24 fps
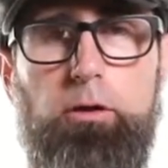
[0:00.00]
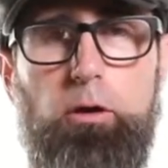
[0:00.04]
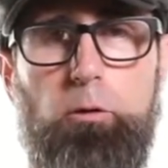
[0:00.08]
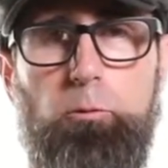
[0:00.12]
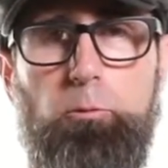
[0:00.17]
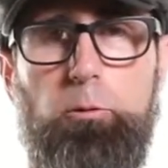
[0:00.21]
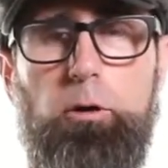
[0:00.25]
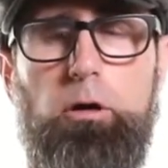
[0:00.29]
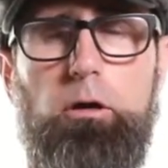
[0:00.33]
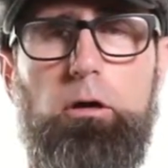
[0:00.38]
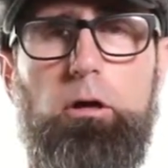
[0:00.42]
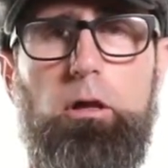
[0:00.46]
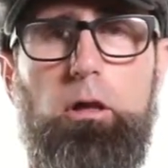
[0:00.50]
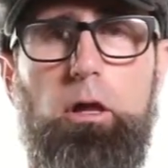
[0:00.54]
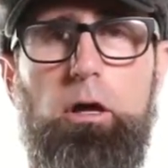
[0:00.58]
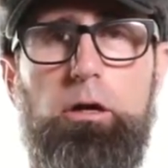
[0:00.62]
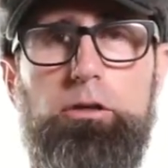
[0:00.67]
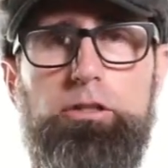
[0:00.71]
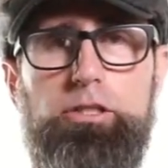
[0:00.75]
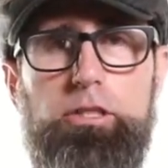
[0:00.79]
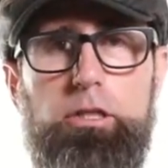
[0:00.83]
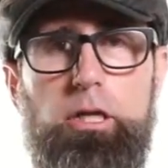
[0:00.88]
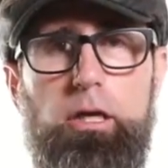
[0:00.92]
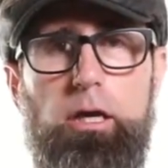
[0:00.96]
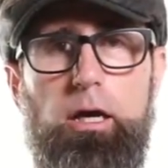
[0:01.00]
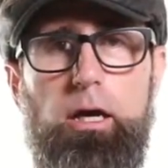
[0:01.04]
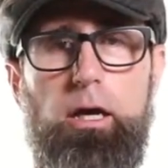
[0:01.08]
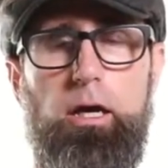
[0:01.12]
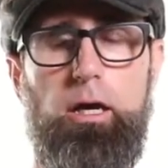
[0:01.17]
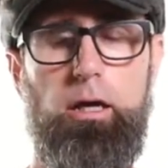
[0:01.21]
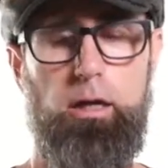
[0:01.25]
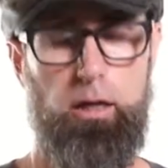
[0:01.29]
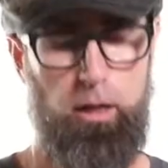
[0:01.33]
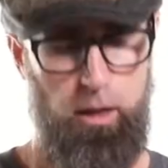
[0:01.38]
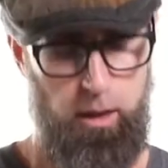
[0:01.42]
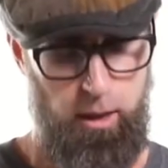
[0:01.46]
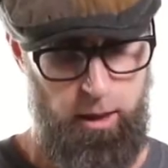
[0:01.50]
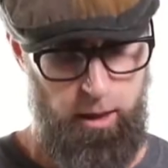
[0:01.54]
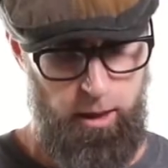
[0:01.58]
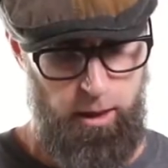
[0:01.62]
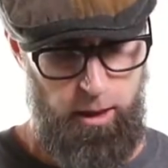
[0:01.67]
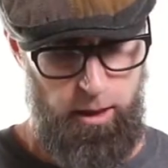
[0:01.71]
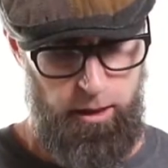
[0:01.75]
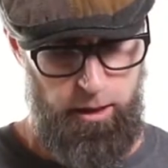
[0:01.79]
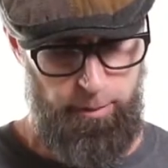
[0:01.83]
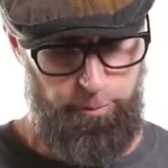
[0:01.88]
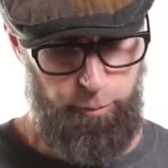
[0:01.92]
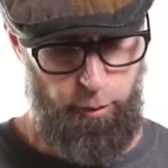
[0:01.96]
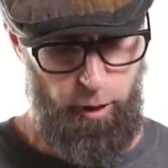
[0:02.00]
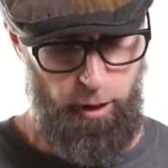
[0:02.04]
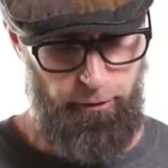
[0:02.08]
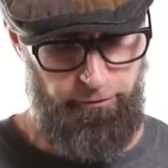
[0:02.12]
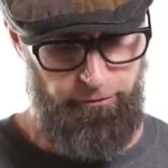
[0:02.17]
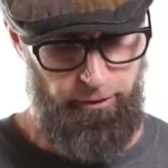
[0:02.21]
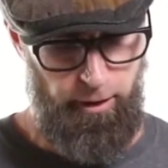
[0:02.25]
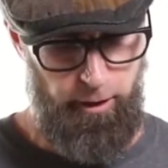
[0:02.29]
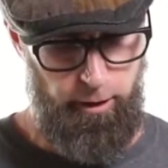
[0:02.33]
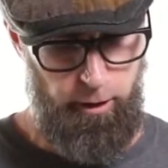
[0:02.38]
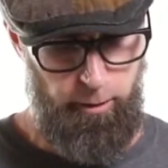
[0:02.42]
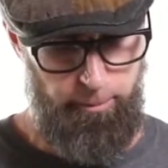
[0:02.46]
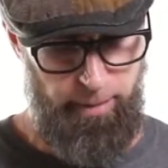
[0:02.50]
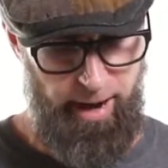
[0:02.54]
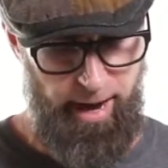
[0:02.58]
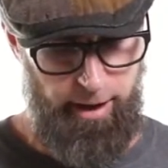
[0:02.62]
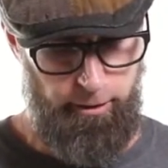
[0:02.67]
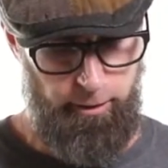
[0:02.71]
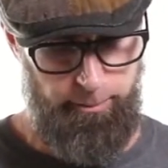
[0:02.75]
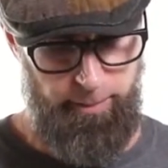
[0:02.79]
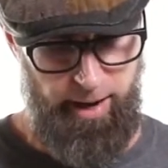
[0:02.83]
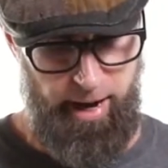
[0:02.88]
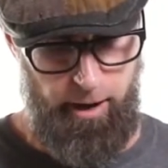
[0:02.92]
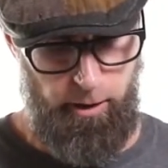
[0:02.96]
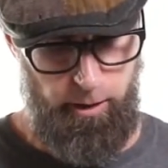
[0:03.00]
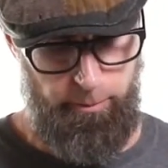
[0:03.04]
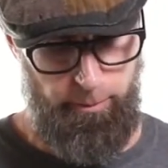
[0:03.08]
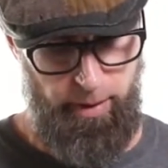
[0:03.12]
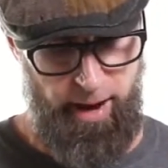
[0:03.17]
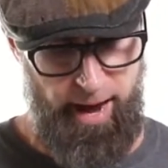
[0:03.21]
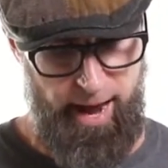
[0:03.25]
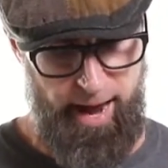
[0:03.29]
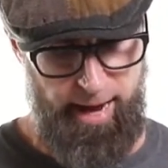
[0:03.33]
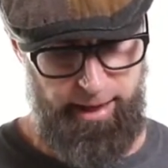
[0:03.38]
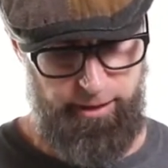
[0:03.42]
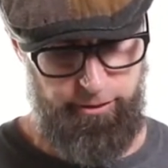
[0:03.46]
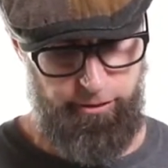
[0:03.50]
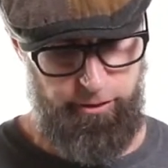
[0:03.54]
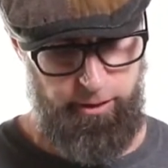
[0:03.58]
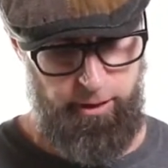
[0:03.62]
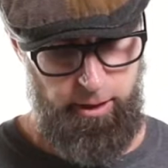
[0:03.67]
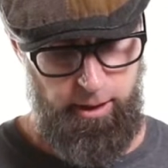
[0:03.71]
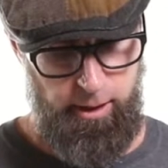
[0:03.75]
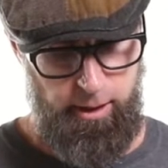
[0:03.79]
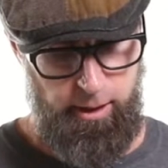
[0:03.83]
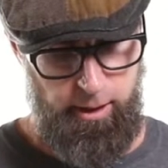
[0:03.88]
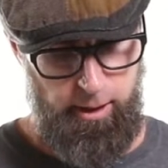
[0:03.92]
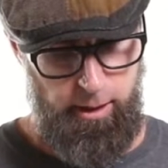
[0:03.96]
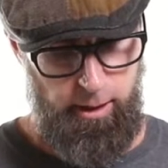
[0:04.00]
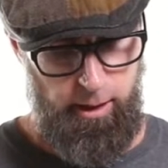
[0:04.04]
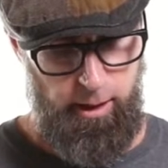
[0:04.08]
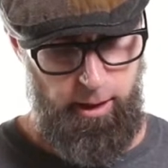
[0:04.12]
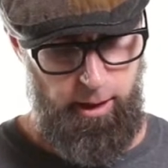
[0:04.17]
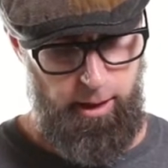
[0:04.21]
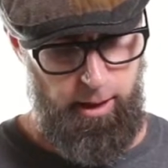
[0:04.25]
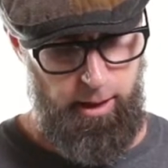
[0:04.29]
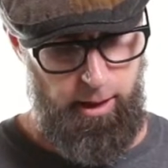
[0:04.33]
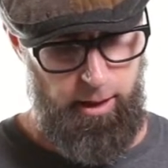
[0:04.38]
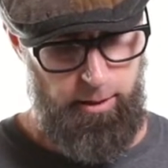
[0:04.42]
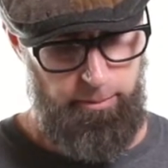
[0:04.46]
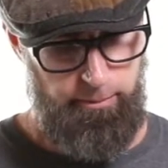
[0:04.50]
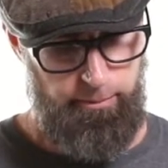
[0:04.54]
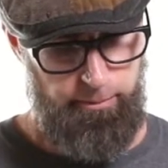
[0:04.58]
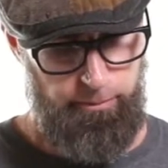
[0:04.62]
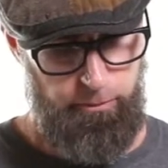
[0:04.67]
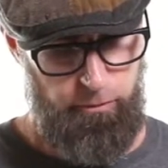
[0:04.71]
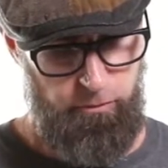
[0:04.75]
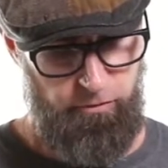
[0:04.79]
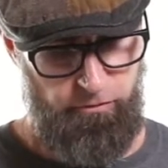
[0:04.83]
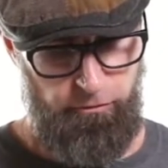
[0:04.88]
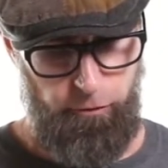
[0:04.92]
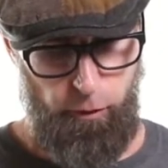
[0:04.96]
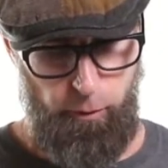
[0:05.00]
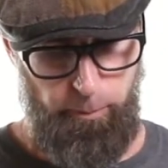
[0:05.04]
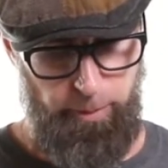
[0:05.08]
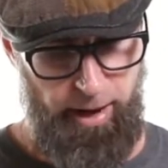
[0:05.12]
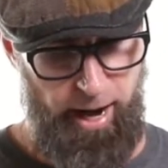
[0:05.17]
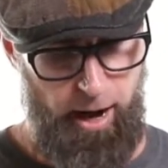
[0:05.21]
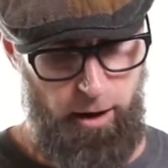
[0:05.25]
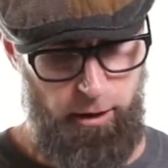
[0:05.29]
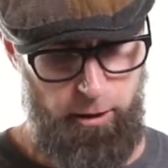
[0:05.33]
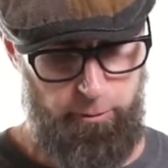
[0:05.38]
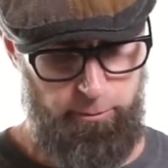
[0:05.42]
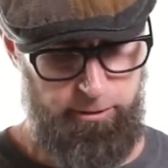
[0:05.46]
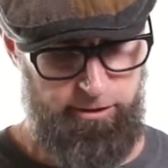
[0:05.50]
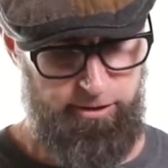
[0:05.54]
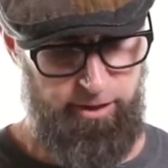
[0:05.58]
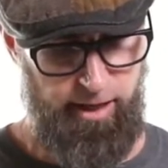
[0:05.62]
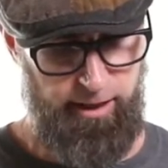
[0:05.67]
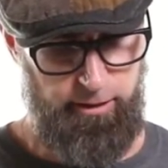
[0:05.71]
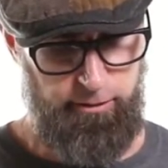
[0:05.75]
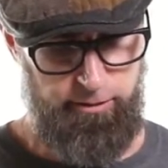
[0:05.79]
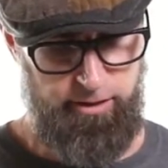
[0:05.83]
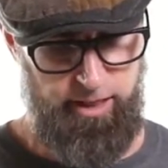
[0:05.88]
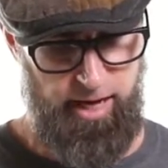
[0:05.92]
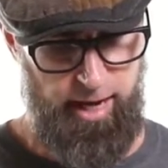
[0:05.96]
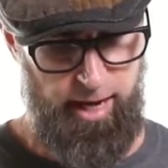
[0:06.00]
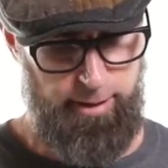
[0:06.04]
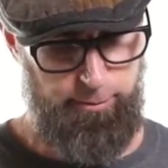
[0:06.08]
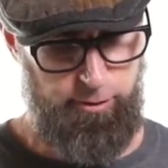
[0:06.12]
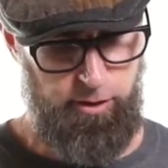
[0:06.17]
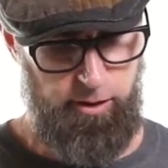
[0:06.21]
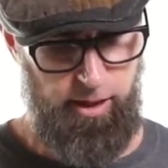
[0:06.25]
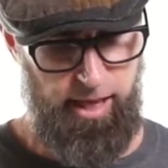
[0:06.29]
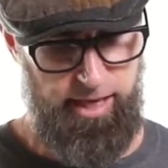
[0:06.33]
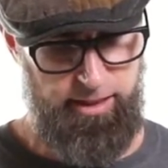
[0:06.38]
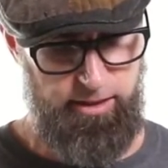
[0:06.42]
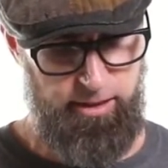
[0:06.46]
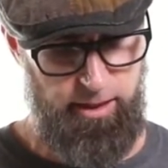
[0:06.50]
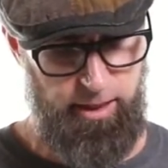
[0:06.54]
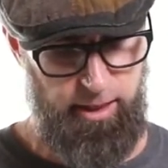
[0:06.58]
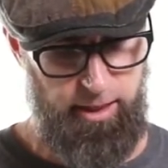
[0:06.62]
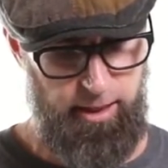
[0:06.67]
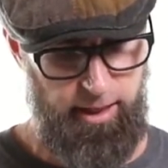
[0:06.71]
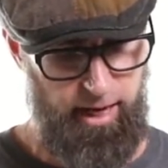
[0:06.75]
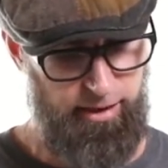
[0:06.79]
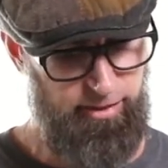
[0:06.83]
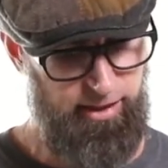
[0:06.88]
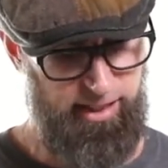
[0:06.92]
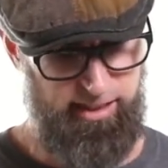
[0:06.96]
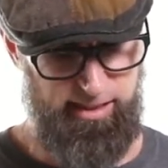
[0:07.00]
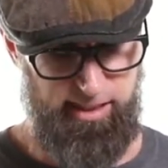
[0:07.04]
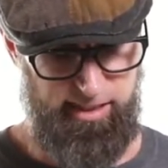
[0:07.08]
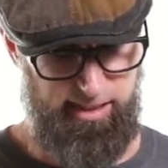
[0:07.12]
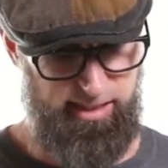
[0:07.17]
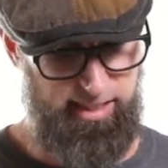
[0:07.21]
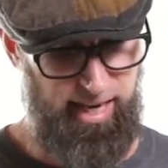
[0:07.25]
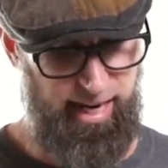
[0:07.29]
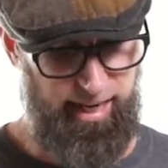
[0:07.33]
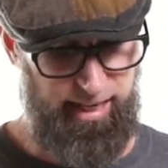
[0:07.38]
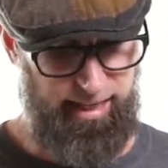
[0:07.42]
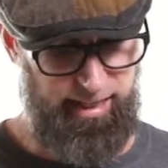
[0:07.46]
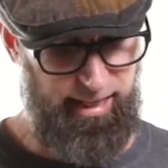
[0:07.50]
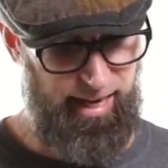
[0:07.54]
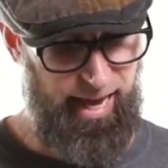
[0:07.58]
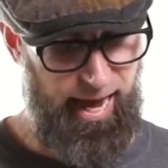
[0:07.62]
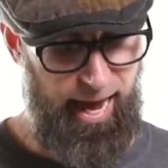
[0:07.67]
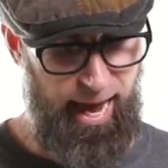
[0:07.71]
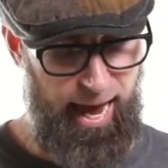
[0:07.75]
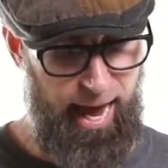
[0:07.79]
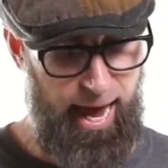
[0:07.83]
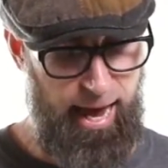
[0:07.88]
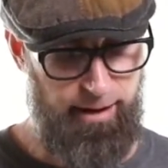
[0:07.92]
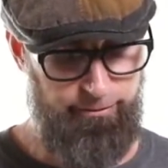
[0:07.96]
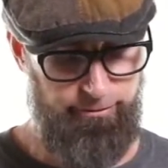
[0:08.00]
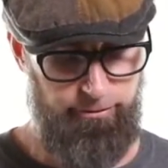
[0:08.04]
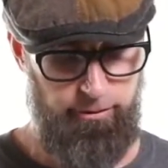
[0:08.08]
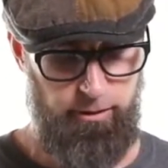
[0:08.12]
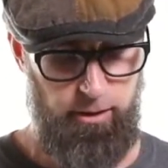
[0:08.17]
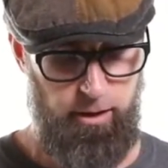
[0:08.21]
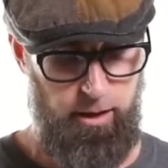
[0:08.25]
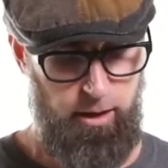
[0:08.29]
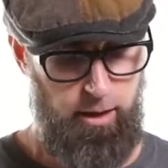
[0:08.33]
They're real close to the Profoto battery powered packs. Um, full power recycle times less than, I think it's a second and a half.